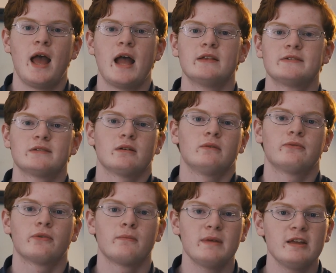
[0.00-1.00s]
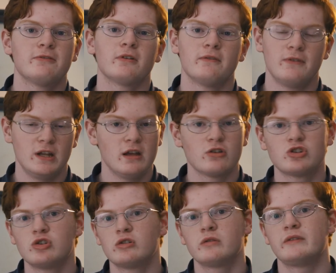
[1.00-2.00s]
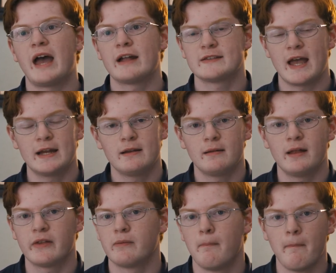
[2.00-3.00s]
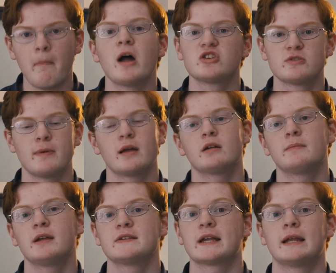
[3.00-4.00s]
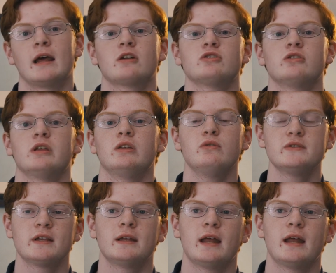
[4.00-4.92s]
And so for me, for a video shooter, that's much better because I can actually use it,